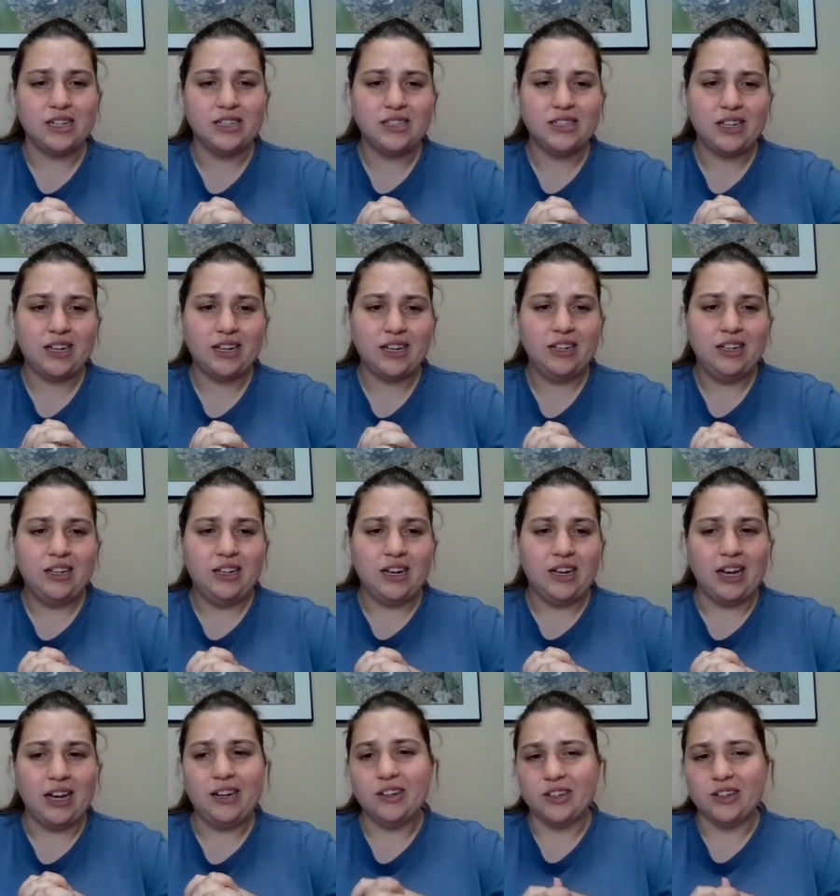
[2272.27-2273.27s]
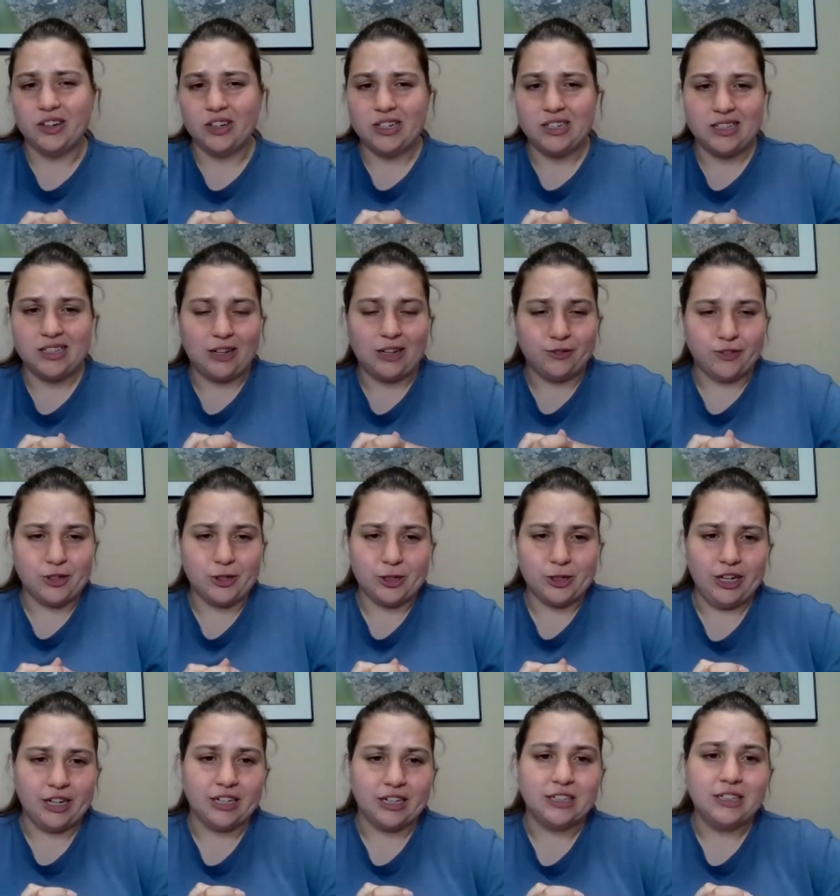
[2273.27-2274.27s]
I'd say I'd encourage that for
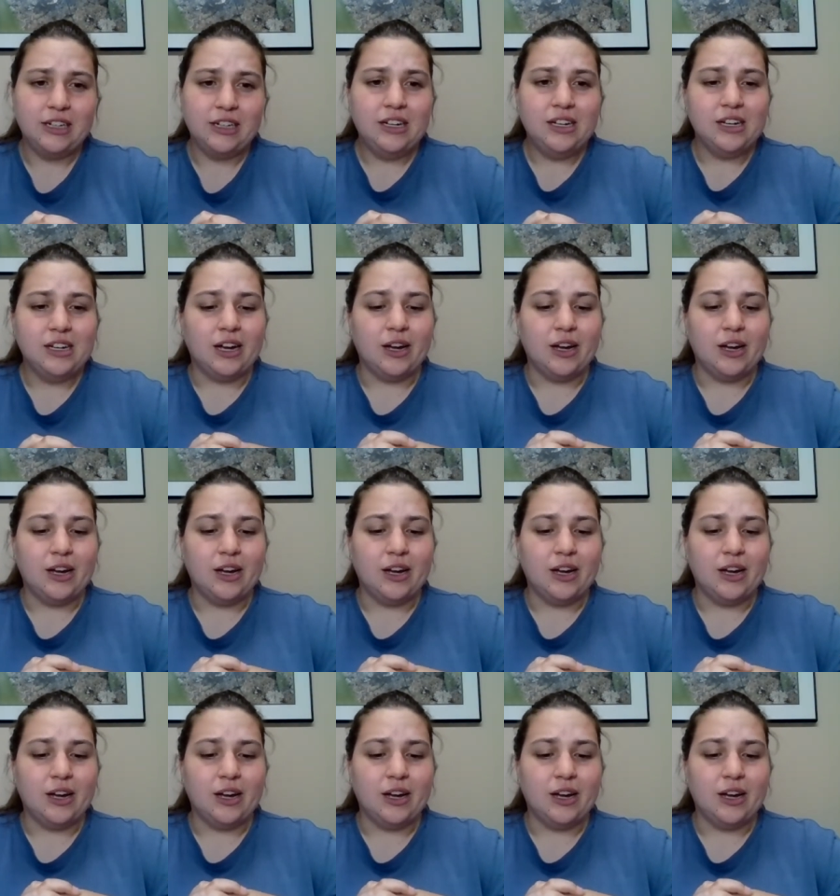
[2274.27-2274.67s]
sure.